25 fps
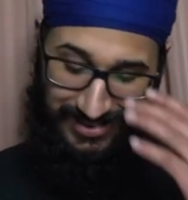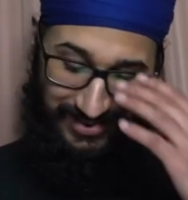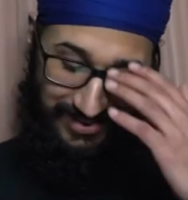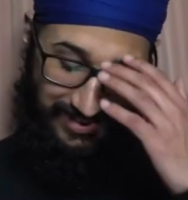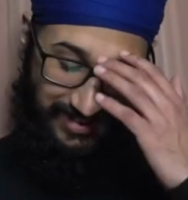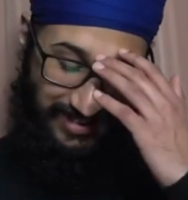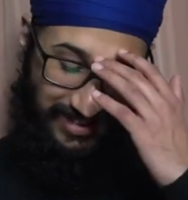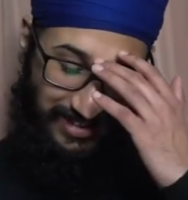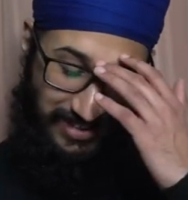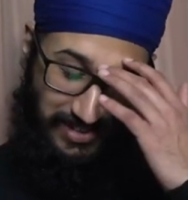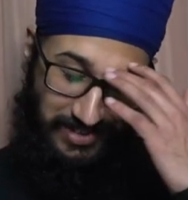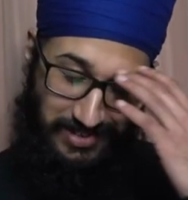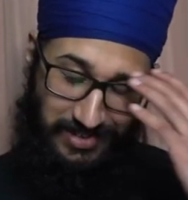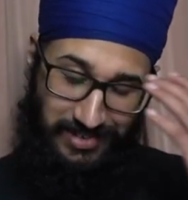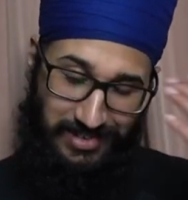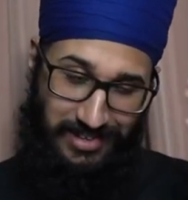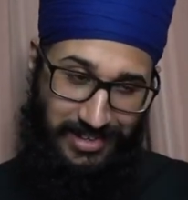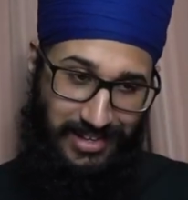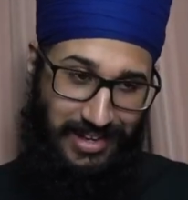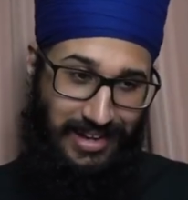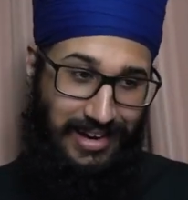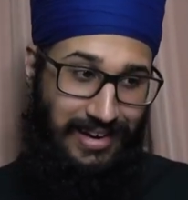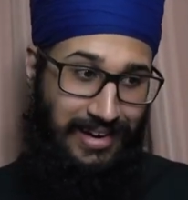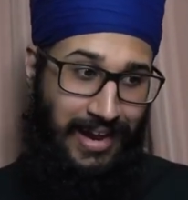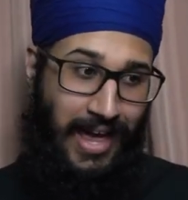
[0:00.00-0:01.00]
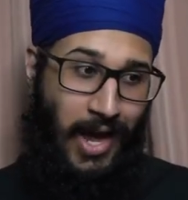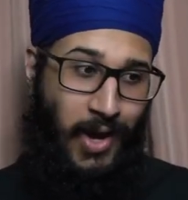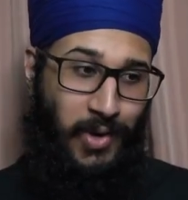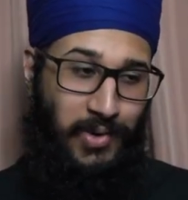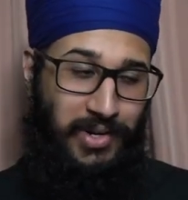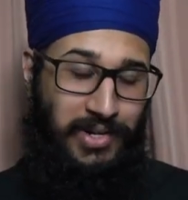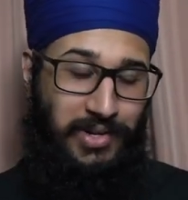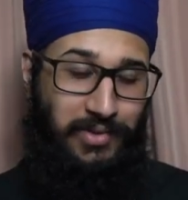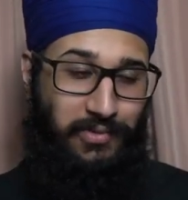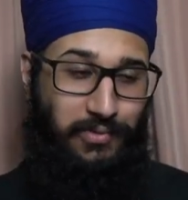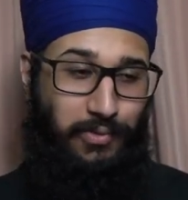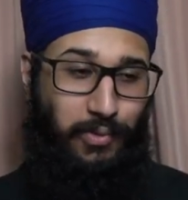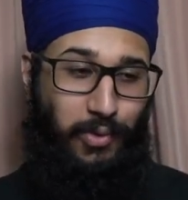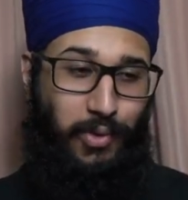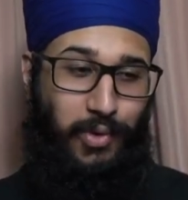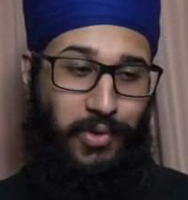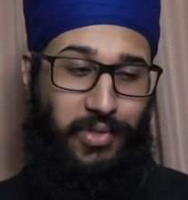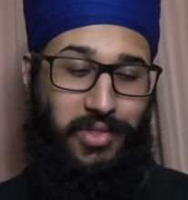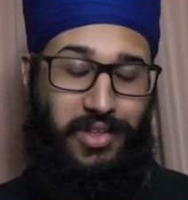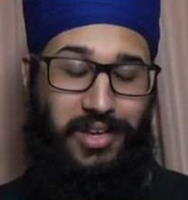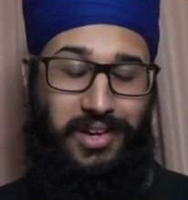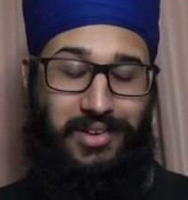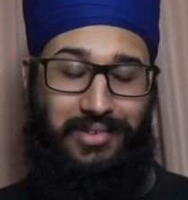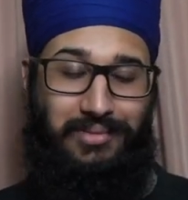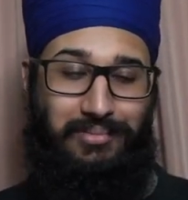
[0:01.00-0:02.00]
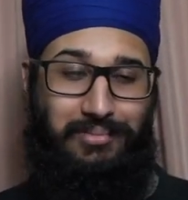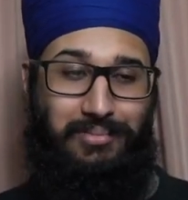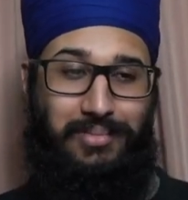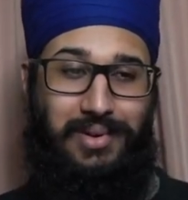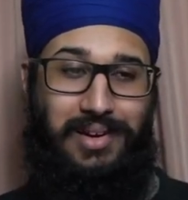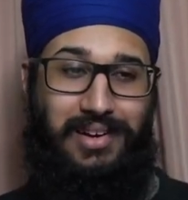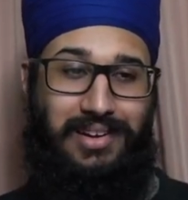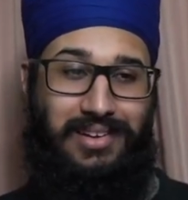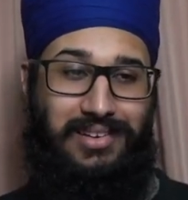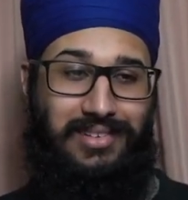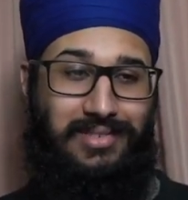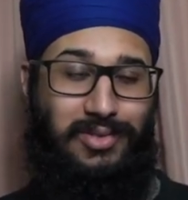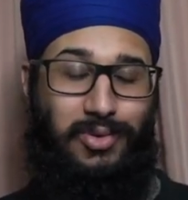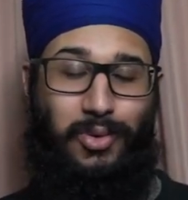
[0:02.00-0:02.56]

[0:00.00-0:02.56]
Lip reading: an outlet for them, but